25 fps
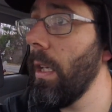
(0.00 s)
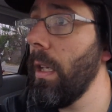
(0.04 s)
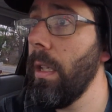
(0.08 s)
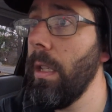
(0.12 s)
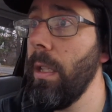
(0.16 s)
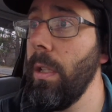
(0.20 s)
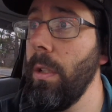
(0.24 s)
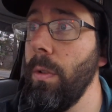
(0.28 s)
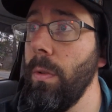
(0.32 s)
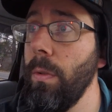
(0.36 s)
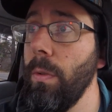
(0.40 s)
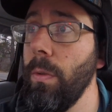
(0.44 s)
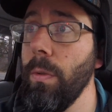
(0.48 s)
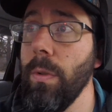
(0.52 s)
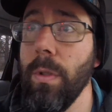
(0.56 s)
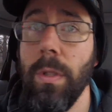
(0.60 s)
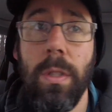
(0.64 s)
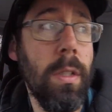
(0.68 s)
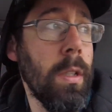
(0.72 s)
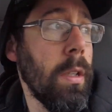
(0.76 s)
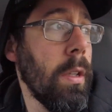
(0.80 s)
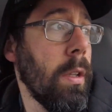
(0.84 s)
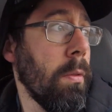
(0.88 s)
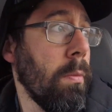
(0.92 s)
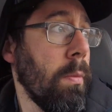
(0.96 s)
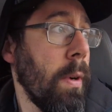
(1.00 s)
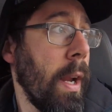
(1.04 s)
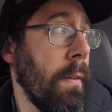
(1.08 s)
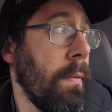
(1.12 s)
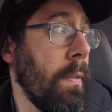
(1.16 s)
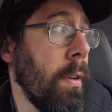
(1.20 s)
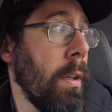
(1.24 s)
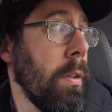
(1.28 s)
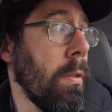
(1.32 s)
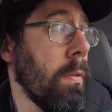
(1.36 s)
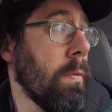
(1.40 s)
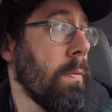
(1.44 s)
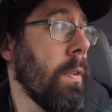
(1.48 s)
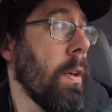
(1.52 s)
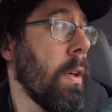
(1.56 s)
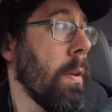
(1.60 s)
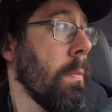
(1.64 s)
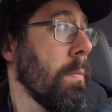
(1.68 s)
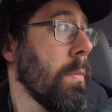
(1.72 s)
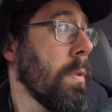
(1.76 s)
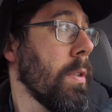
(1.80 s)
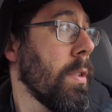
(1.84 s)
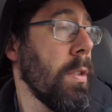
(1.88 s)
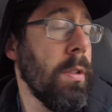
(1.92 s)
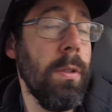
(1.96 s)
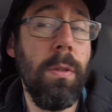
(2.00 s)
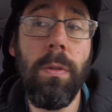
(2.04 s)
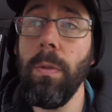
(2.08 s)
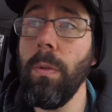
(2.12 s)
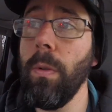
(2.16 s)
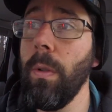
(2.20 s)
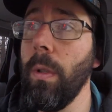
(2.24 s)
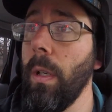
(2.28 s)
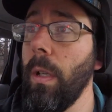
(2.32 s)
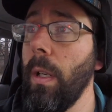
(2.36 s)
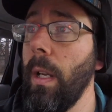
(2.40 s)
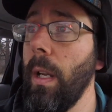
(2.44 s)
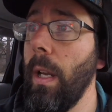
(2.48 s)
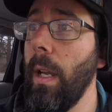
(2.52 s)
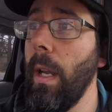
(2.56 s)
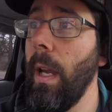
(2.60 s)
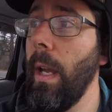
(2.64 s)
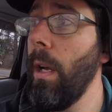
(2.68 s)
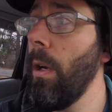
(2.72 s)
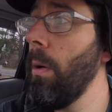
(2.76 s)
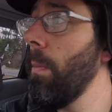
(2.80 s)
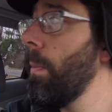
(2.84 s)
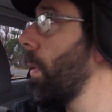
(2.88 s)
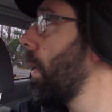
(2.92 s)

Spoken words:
use the revenue from to help